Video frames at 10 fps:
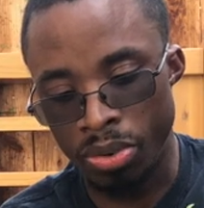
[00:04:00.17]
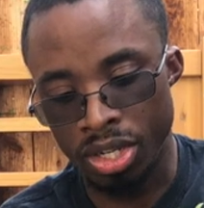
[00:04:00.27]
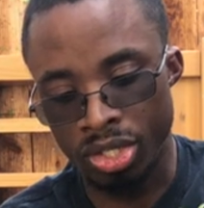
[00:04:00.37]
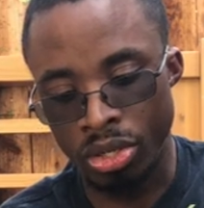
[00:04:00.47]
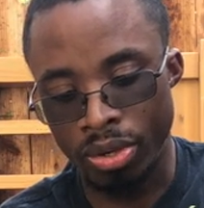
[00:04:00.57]
we're
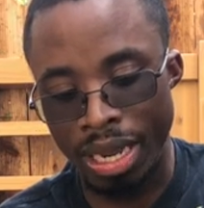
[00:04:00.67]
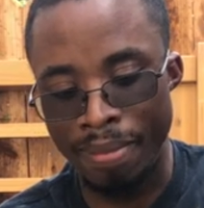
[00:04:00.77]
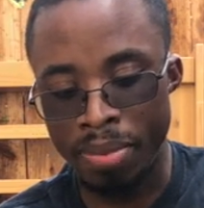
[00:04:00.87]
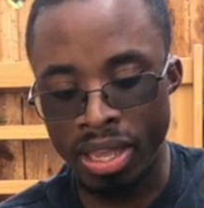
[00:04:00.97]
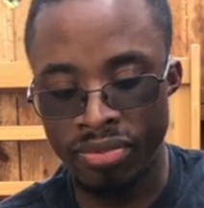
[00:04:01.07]
on zone
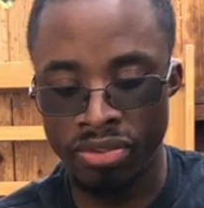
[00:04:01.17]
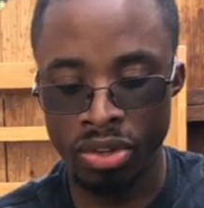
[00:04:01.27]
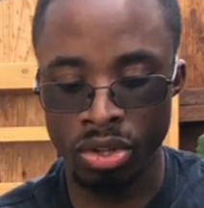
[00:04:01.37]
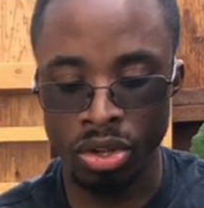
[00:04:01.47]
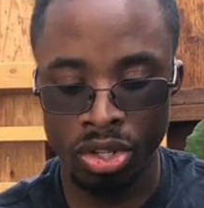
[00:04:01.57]
9B
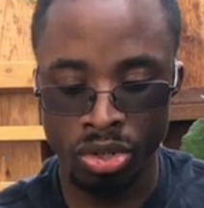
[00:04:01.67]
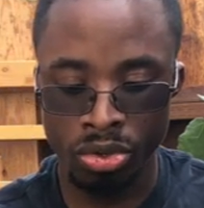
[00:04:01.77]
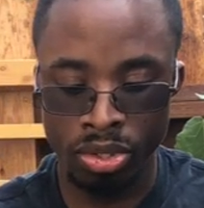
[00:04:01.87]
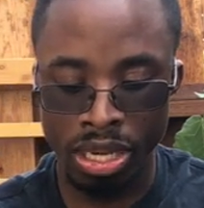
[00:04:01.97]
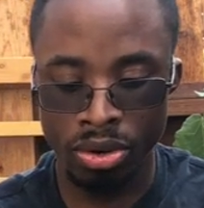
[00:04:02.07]
for all
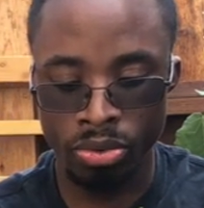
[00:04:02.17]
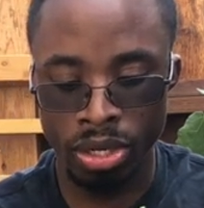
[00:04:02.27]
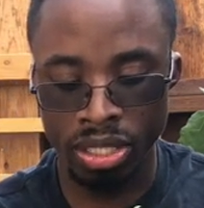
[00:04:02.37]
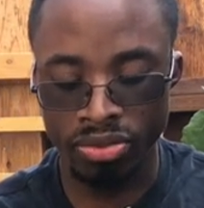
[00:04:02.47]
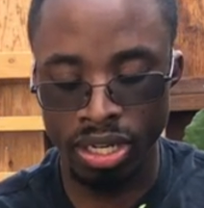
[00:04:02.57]
those that are
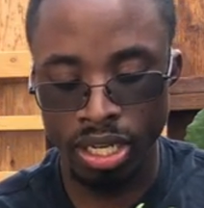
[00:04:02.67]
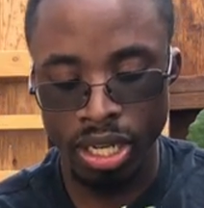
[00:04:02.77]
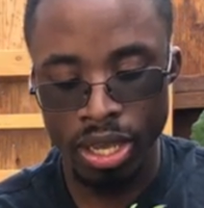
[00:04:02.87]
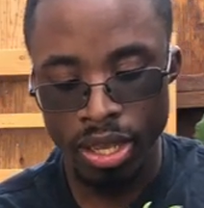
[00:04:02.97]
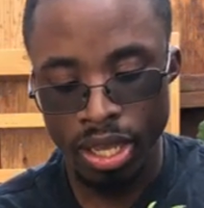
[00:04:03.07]
wondering.
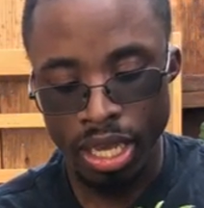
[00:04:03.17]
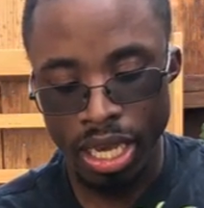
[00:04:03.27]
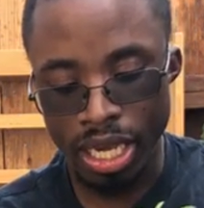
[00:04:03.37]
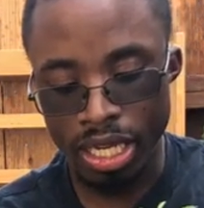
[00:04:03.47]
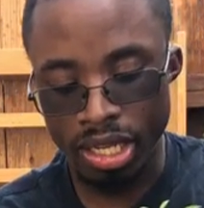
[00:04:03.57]

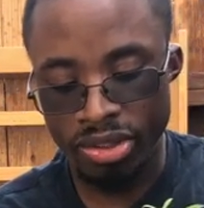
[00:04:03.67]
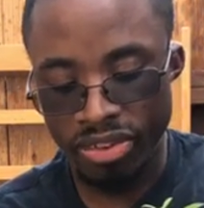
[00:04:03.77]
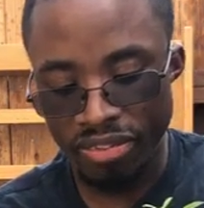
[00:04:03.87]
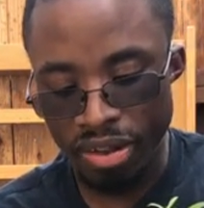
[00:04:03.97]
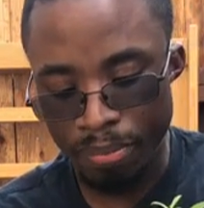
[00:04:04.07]
And it's
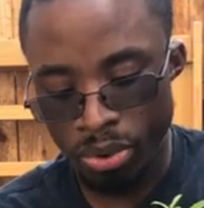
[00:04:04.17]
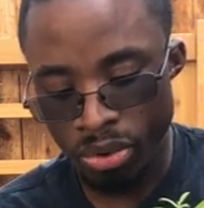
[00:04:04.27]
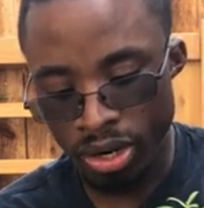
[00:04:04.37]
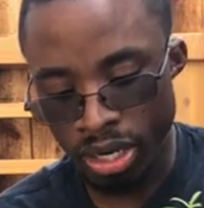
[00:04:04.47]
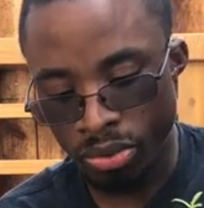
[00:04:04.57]
very
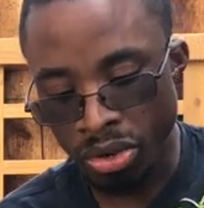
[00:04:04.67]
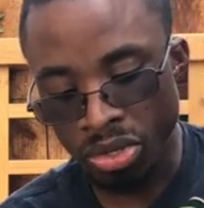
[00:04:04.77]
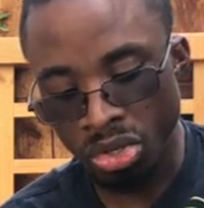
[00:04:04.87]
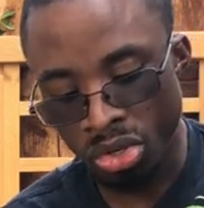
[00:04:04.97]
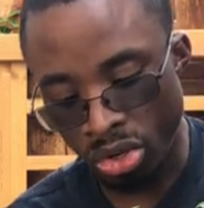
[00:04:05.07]
important when
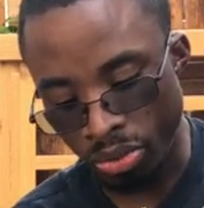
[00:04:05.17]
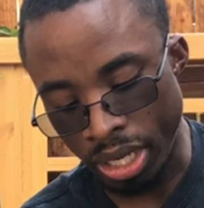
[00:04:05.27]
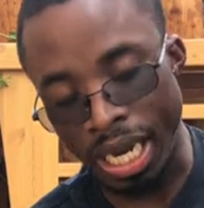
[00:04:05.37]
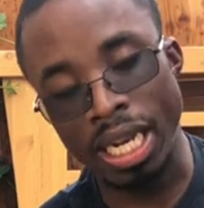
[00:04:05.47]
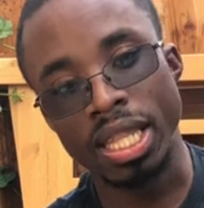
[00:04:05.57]
you're growing
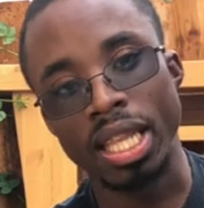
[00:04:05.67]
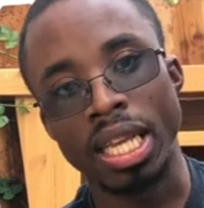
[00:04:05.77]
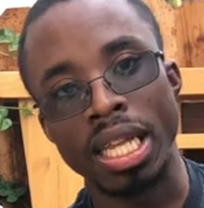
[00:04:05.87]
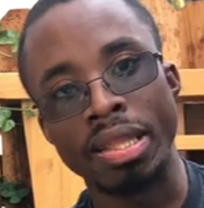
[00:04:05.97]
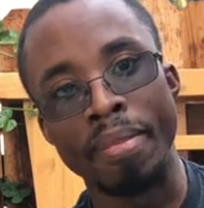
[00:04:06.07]
anything
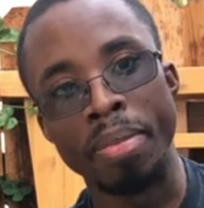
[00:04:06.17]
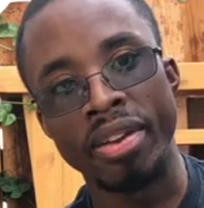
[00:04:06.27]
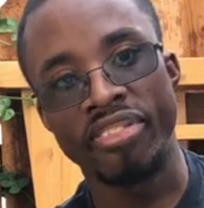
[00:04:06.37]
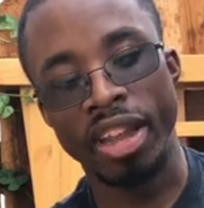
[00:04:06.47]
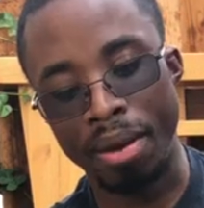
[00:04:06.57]
in the
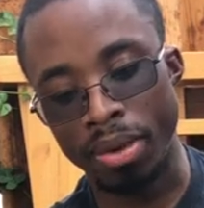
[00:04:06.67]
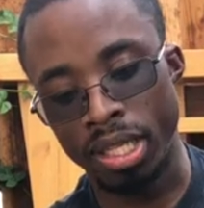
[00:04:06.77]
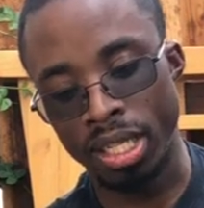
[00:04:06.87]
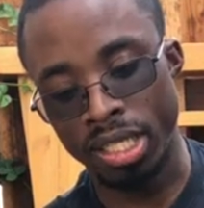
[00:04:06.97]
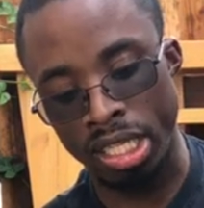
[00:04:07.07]
mint family,
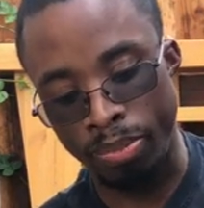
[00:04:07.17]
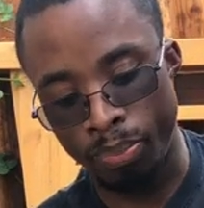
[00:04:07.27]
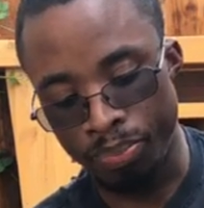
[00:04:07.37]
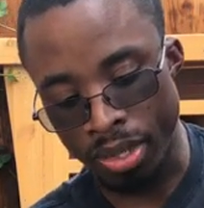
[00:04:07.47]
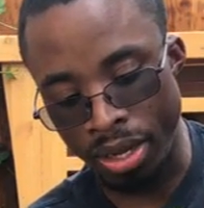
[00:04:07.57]
such as
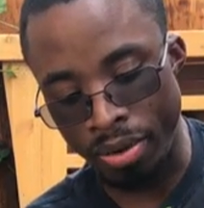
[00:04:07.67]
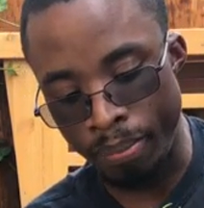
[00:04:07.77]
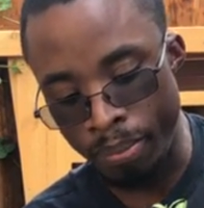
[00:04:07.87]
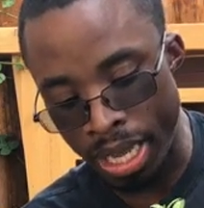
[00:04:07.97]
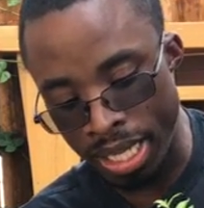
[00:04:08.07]
uh,
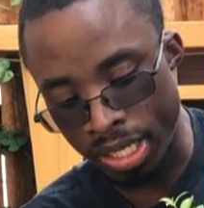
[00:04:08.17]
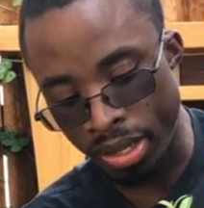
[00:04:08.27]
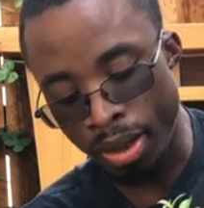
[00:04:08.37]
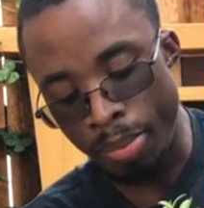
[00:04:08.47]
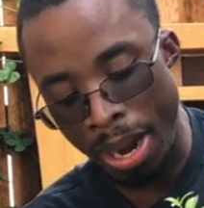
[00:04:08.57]
mint,
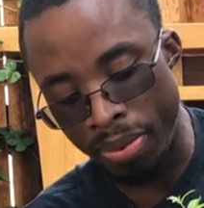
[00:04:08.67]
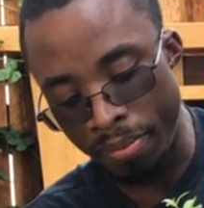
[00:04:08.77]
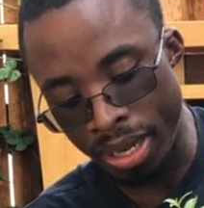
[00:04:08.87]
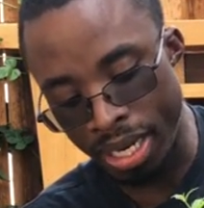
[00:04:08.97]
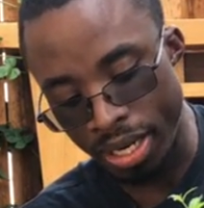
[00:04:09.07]

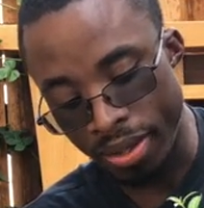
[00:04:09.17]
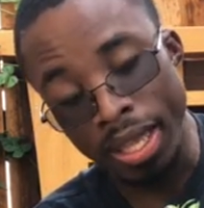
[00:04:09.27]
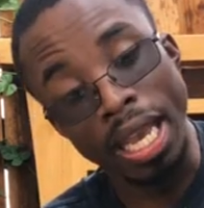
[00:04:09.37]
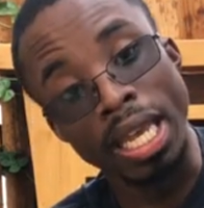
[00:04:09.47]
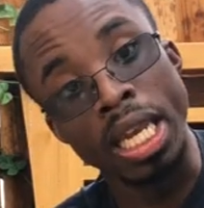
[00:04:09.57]
peppermint,
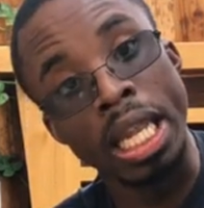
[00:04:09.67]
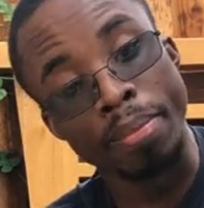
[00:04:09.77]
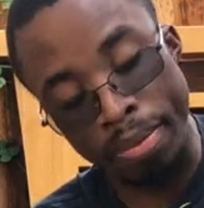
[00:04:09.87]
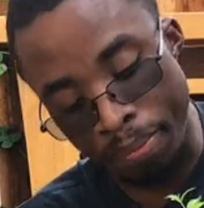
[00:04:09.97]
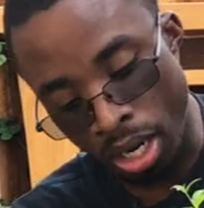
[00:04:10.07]
and
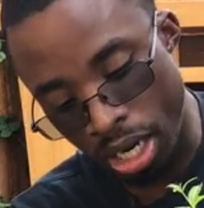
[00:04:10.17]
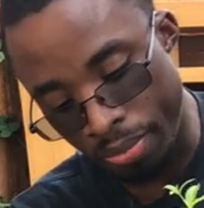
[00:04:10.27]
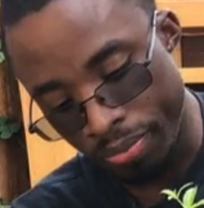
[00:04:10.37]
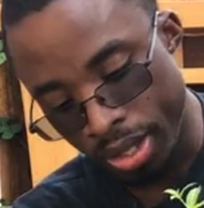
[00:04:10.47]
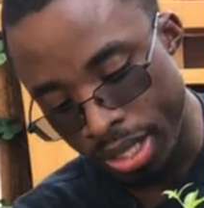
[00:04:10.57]
lemon
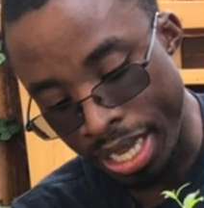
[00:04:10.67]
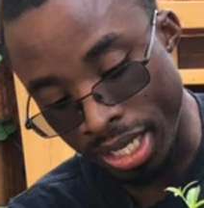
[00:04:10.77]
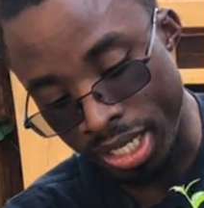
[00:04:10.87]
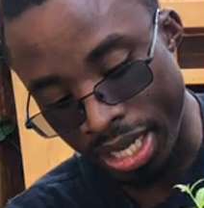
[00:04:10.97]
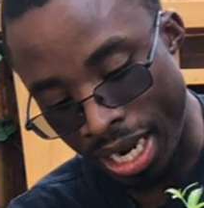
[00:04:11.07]
balm, that
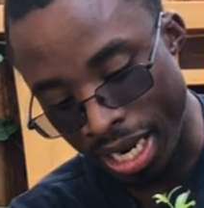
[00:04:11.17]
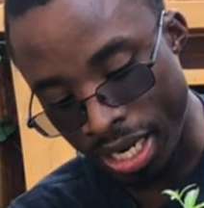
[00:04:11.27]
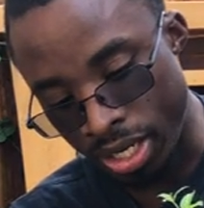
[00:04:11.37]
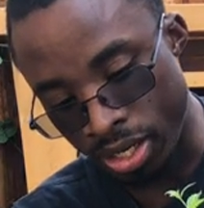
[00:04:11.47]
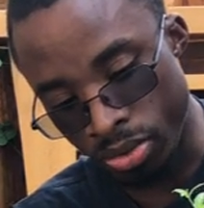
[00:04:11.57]
is not
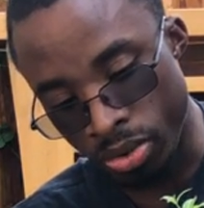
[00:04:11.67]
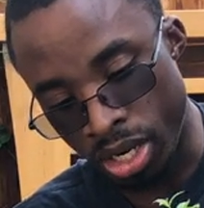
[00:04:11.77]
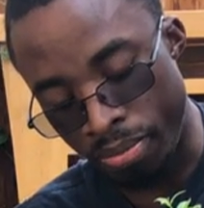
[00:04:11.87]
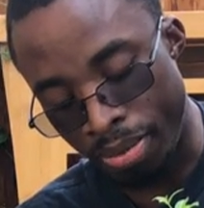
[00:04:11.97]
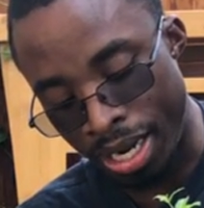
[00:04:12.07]
in
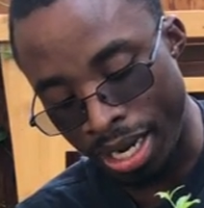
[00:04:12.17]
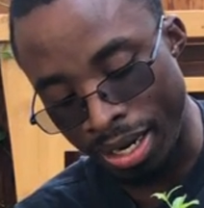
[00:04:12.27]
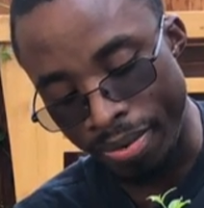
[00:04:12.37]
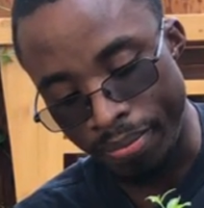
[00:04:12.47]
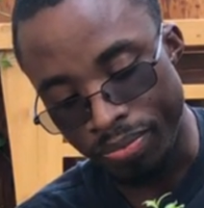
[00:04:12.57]
on
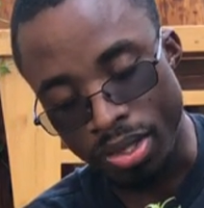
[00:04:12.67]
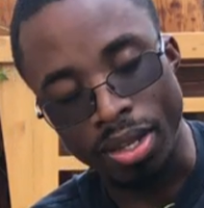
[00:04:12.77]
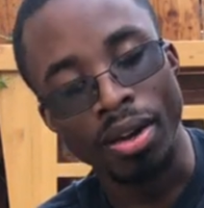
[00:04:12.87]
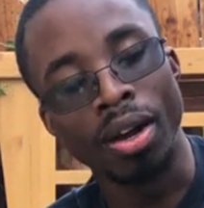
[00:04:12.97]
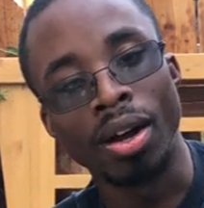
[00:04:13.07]
my
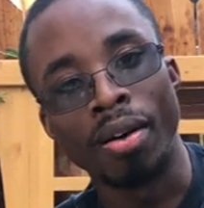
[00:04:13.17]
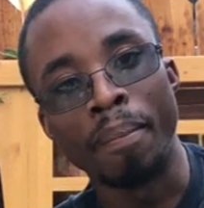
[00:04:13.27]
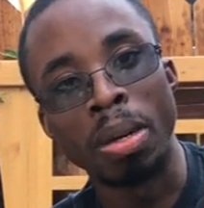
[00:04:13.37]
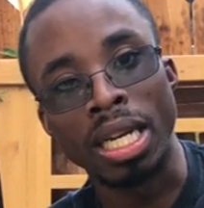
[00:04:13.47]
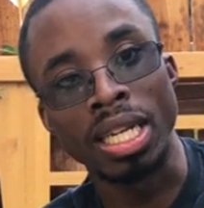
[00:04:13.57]
uh,
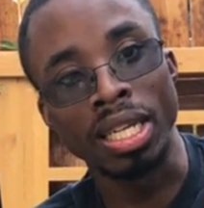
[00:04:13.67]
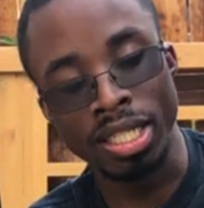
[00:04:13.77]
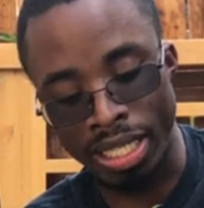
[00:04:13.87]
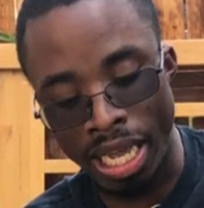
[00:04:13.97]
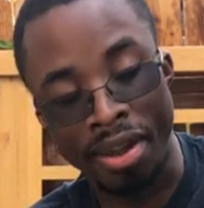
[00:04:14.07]
bucket
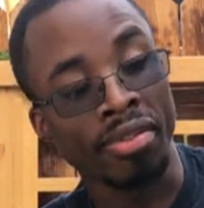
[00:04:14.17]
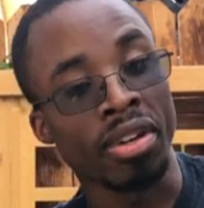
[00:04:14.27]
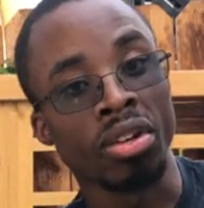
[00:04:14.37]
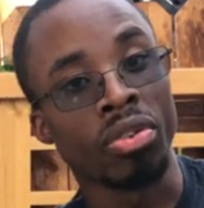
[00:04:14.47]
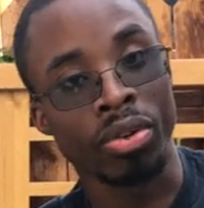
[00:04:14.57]
list that I have
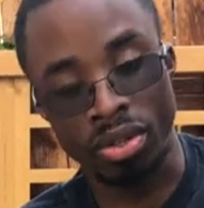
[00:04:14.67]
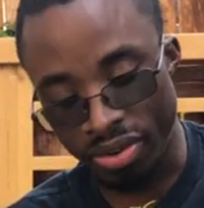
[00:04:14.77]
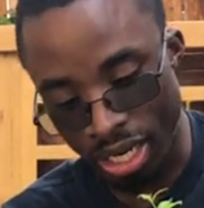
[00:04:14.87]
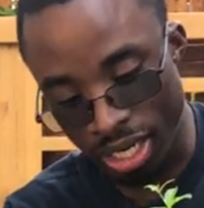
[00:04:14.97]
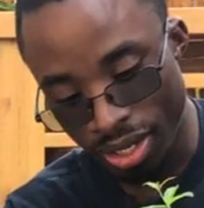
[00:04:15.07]
already grown
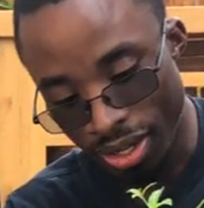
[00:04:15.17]
already.